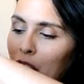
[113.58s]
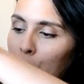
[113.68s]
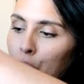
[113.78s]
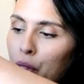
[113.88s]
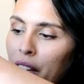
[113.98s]

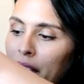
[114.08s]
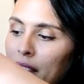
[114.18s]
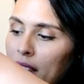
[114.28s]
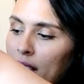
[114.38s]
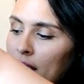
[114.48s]
frayed
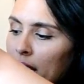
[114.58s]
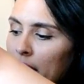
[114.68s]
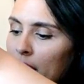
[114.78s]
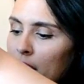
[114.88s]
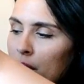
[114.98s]

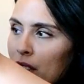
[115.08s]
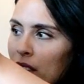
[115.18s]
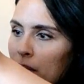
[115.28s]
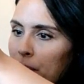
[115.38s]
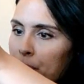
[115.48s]

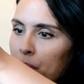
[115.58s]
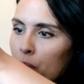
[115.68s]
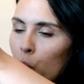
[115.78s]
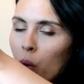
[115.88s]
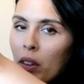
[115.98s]
sleeves
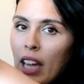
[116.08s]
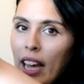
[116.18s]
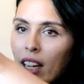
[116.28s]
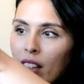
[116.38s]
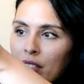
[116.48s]
or
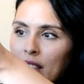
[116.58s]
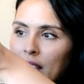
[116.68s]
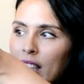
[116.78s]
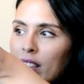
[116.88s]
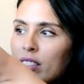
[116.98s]
lack of
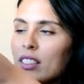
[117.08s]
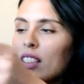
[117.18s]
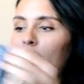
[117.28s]
sleeves,